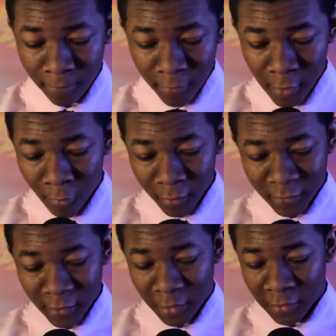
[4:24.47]
He wants
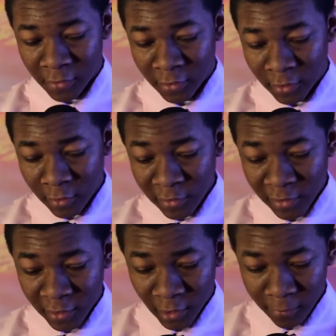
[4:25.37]
sinners to choose and
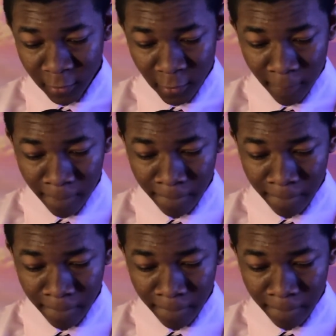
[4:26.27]
come to him,